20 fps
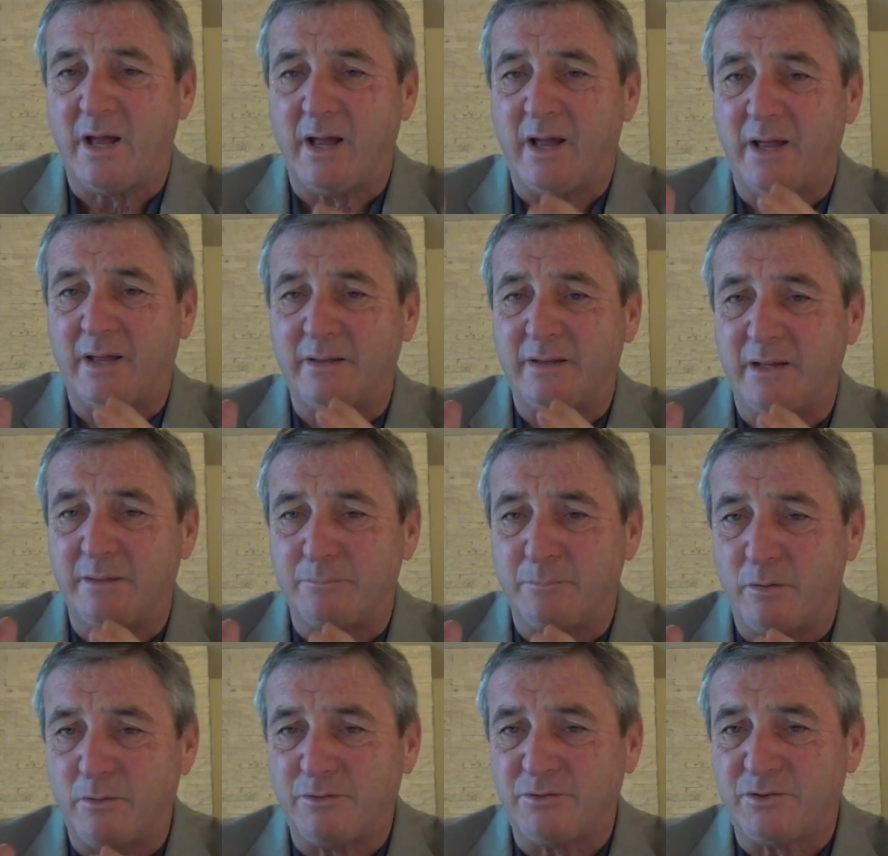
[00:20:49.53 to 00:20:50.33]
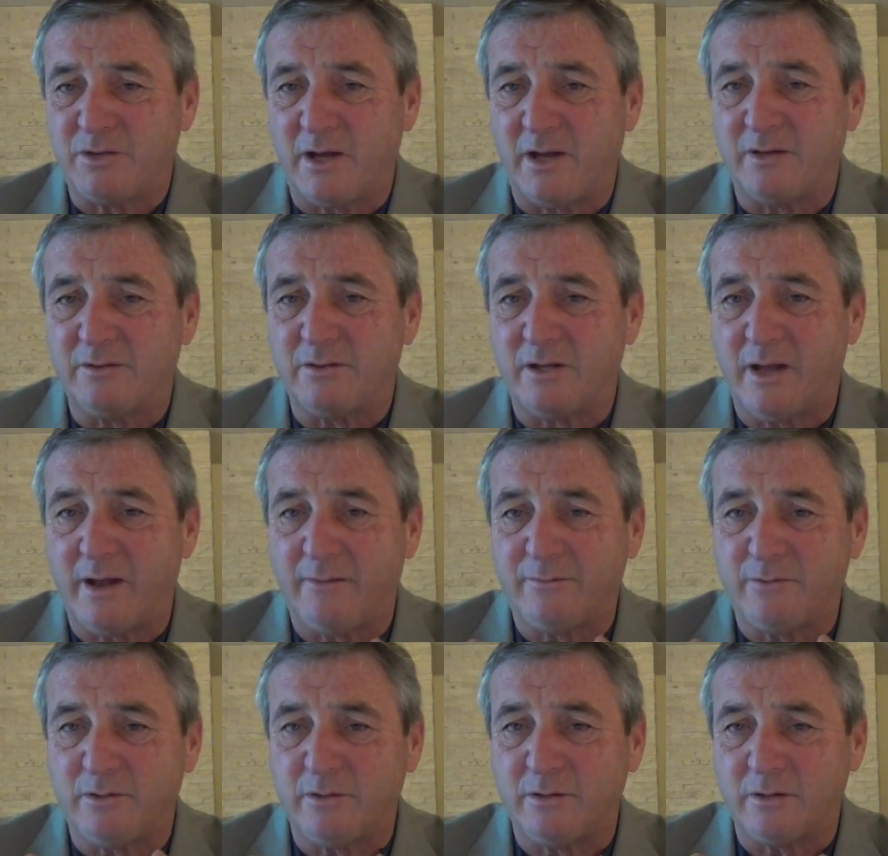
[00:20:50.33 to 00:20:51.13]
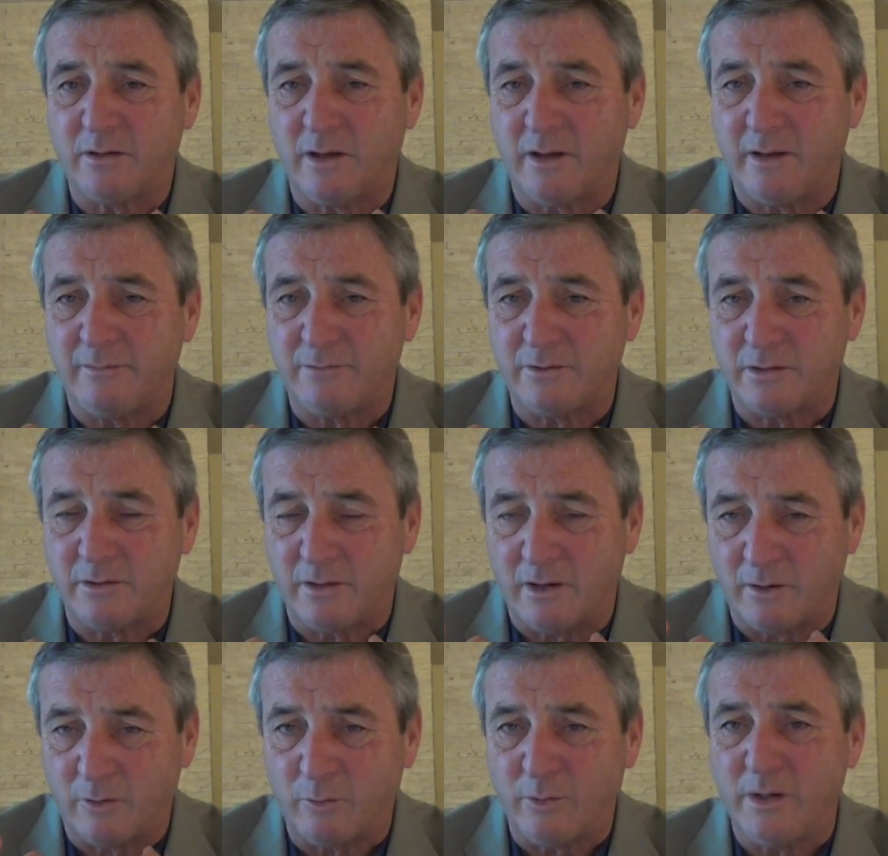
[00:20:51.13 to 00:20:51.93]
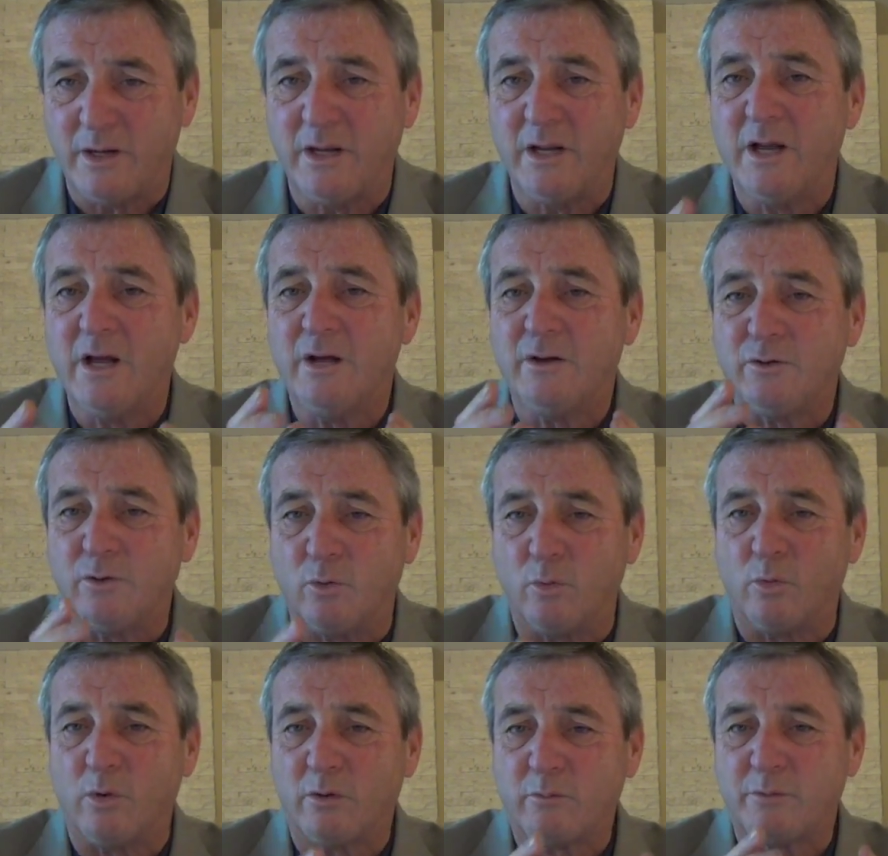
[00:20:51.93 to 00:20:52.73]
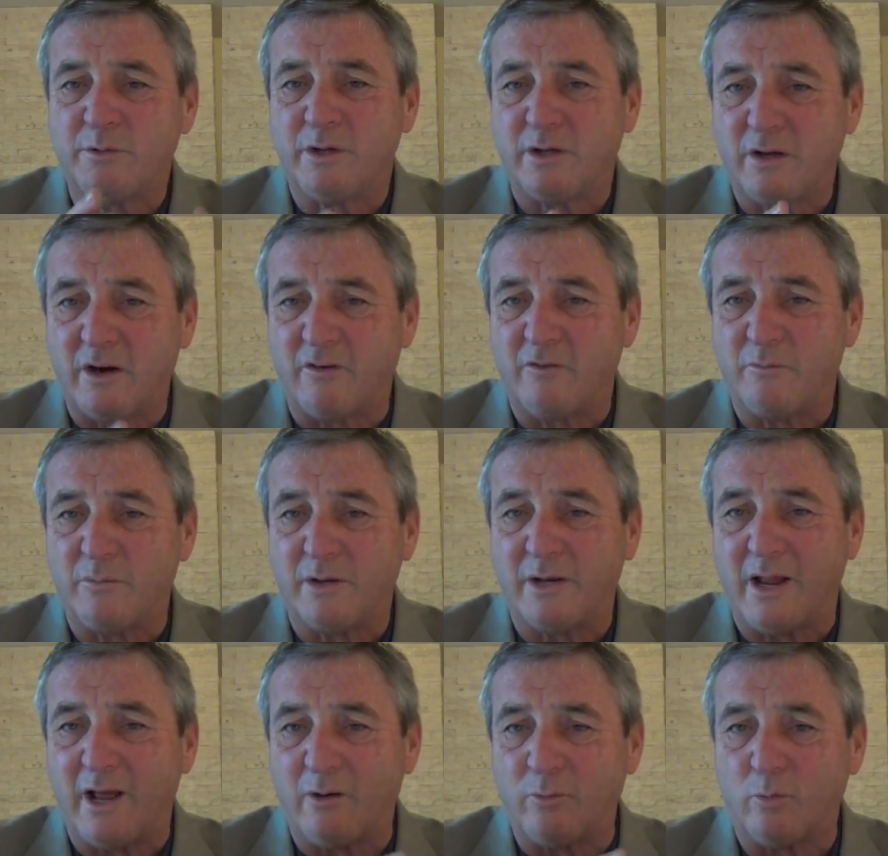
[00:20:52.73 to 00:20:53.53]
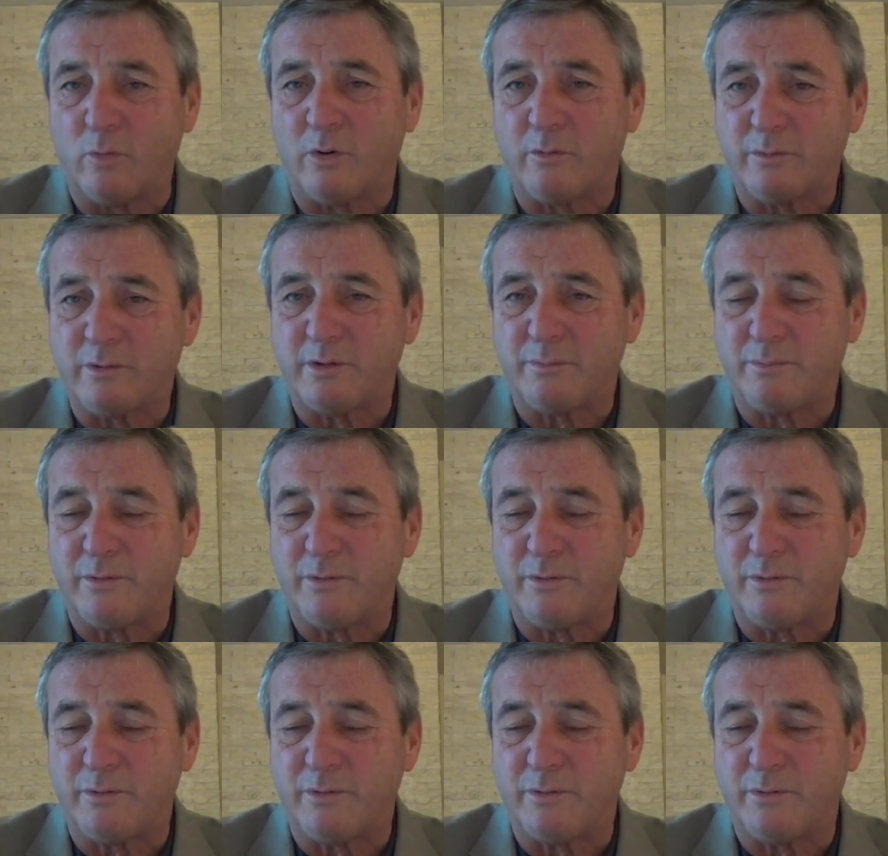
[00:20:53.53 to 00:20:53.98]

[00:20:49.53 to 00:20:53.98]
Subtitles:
And both sides have to agree to work with the government and work with the